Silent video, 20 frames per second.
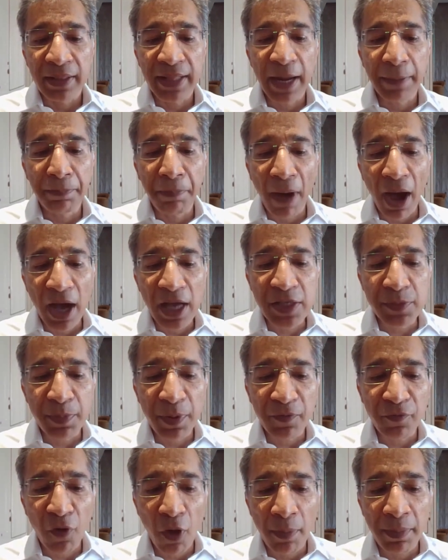that past
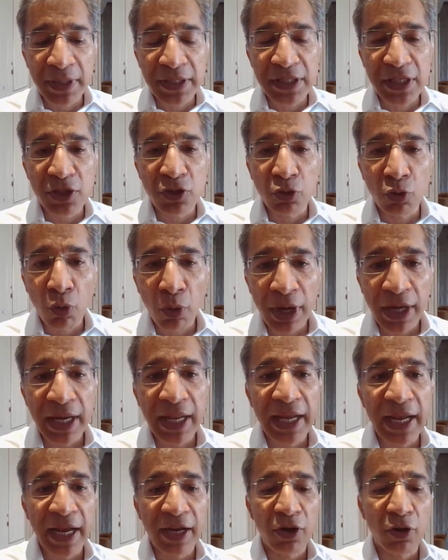performance is no
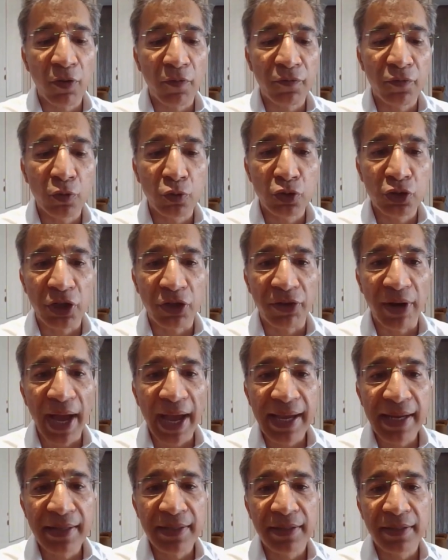indicator of future,
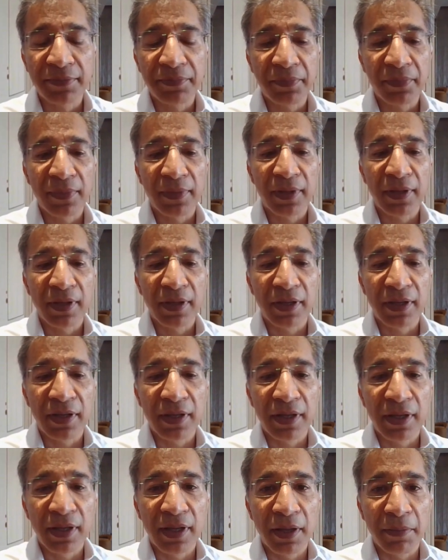right?
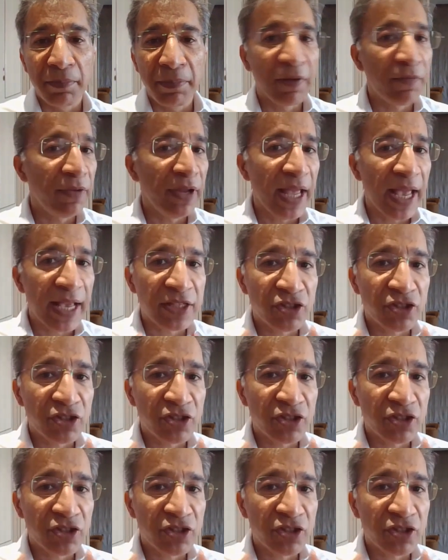But we